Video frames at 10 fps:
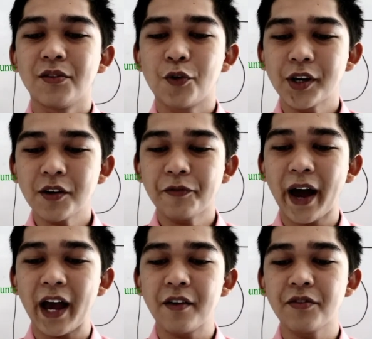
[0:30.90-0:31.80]

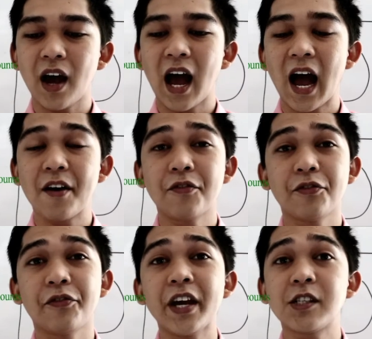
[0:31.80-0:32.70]
45 have
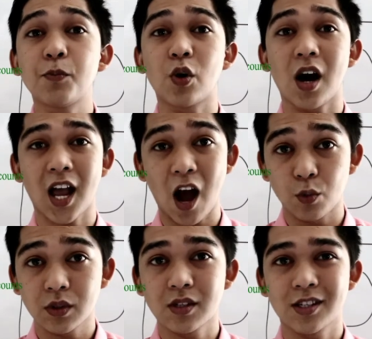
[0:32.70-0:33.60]
Facebook
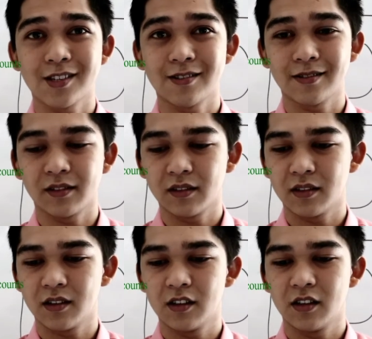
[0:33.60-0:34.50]
accounts.
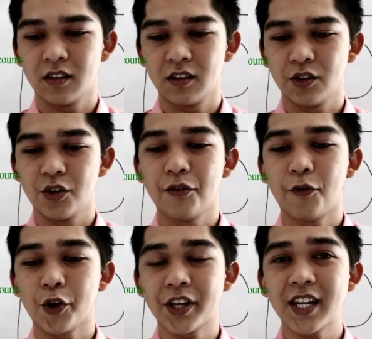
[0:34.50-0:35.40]

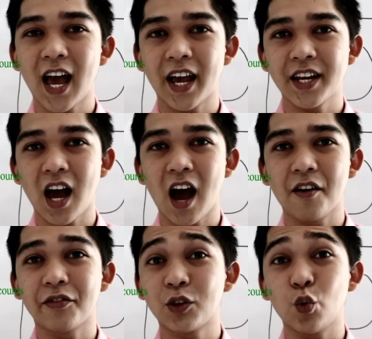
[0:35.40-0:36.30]
49
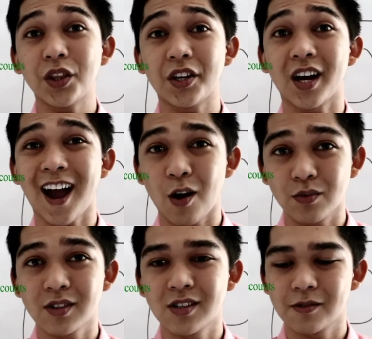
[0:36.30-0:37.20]
have Twitter
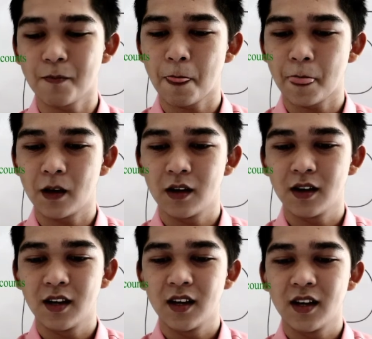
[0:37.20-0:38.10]
accounts.
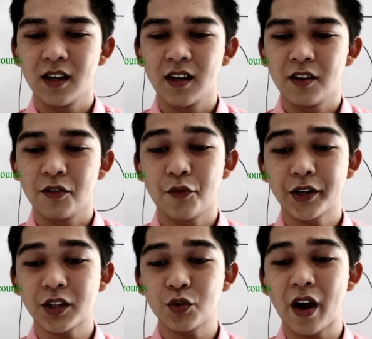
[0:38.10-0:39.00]

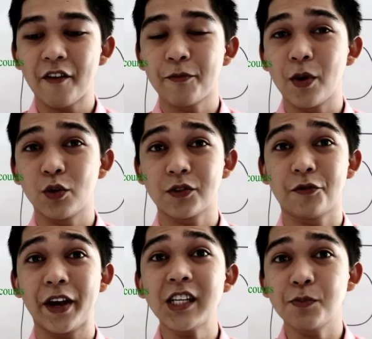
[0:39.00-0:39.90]
42 have both
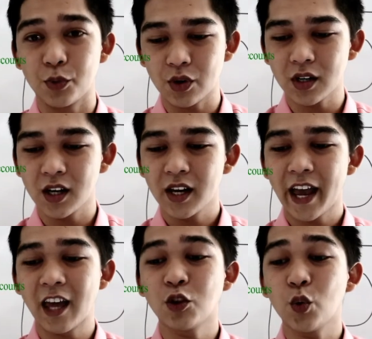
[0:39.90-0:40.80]
Facebook
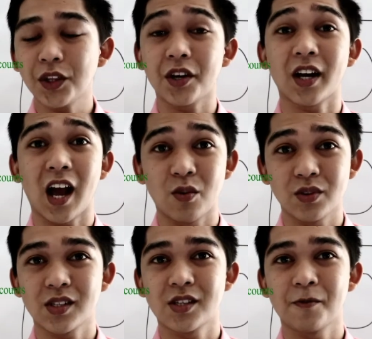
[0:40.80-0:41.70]
and Twitter
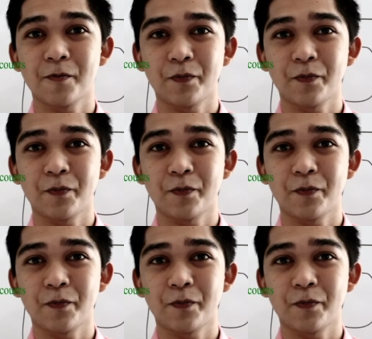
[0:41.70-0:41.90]
accounts.